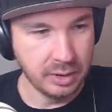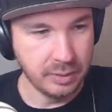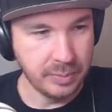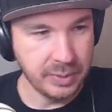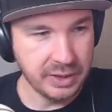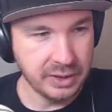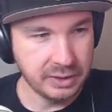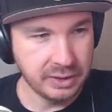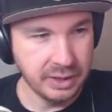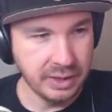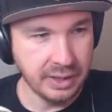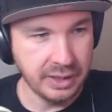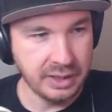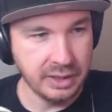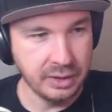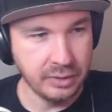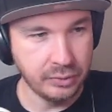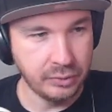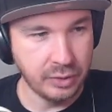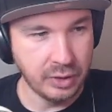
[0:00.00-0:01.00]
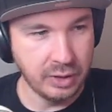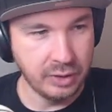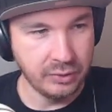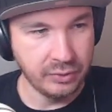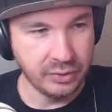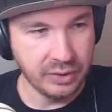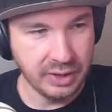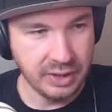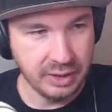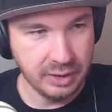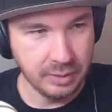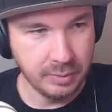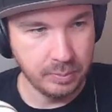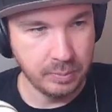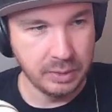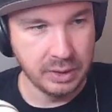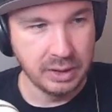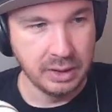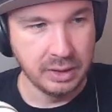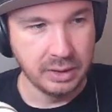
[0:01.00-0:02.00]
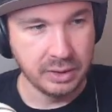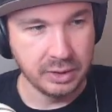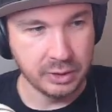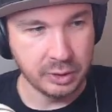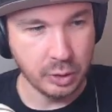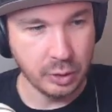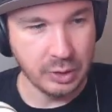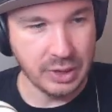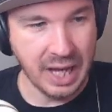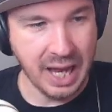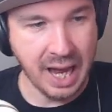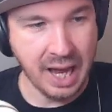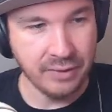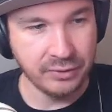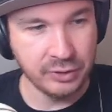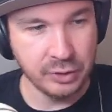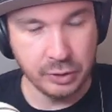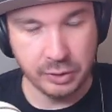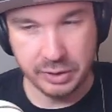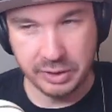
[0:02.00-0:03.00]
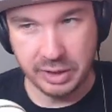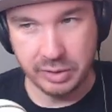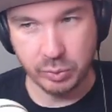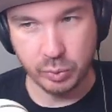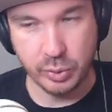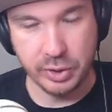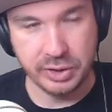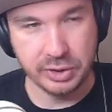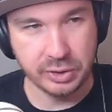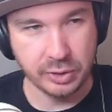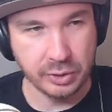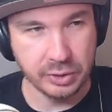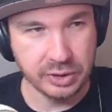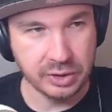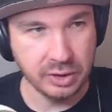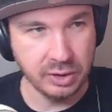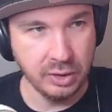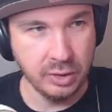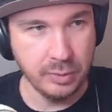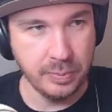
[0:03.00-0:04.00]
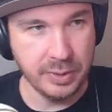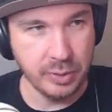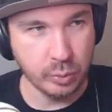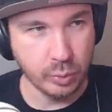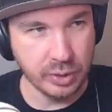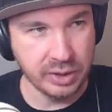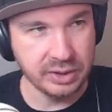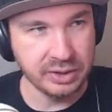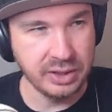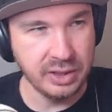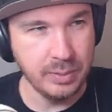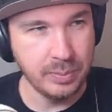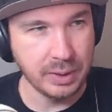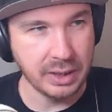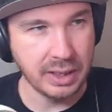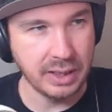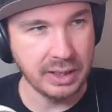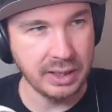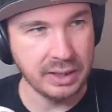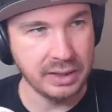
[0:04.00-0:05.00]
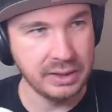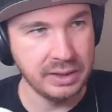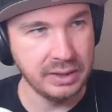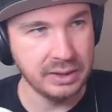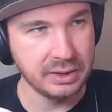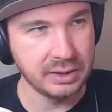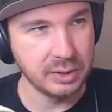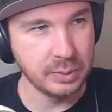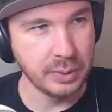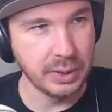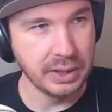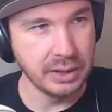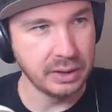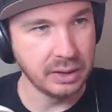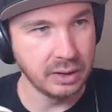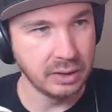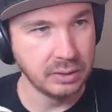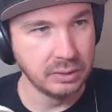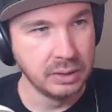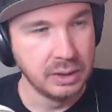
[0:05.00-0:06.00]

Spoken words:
because then I can evolve him the turn after and then research. A little bit risky, but I think it's the way to go.